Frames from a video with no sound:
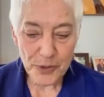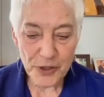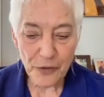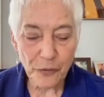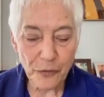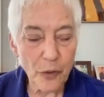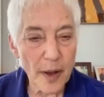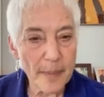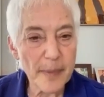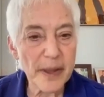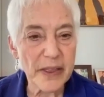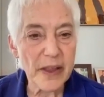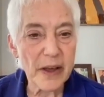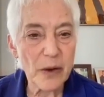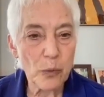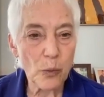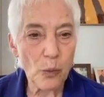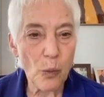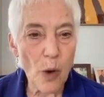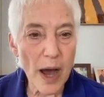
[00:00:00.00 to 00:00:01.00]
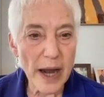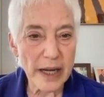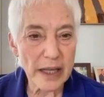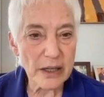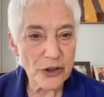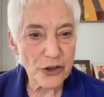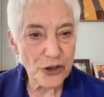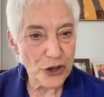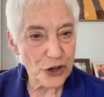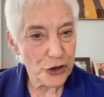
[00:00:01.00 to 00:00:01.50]
of women that wanted
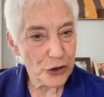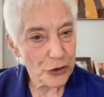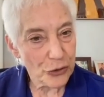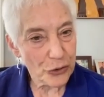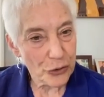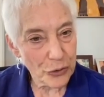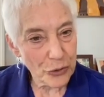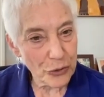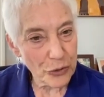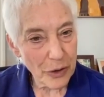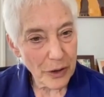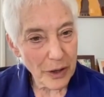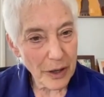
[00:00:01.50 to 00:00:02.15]
to